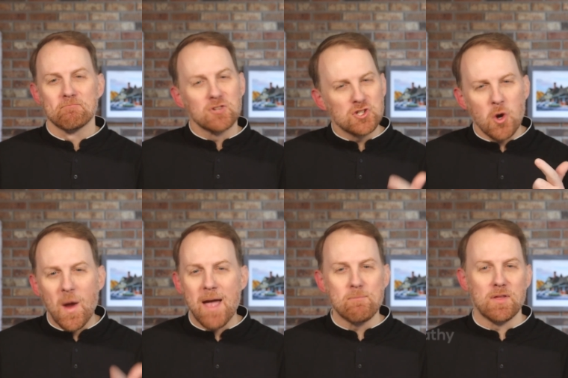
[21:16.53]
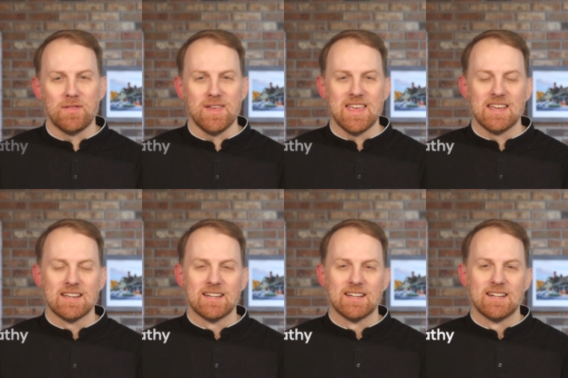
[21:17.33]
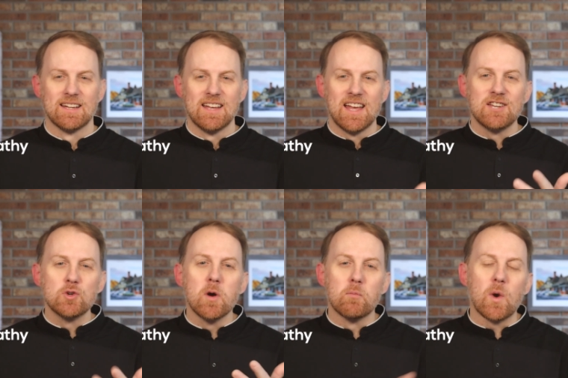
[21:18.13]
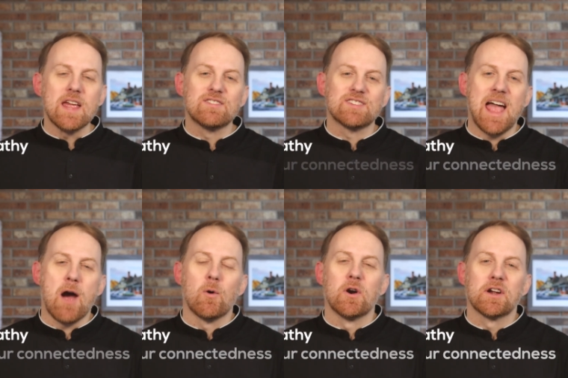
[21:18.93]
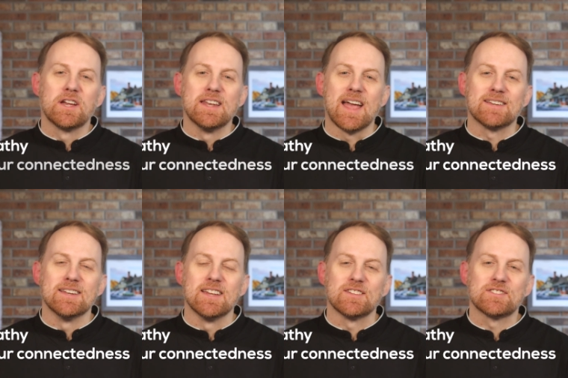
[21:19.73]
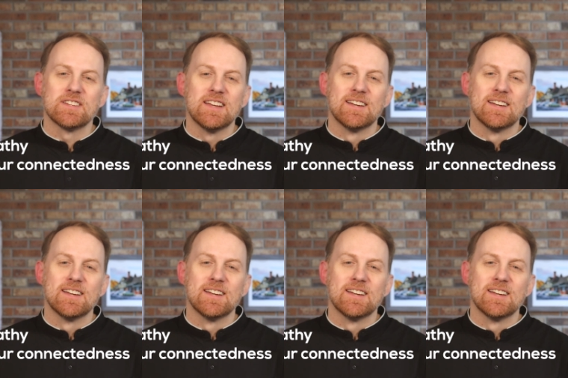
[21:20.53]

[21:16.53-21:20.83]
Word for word: to show empathy, and to embrace our connectedness.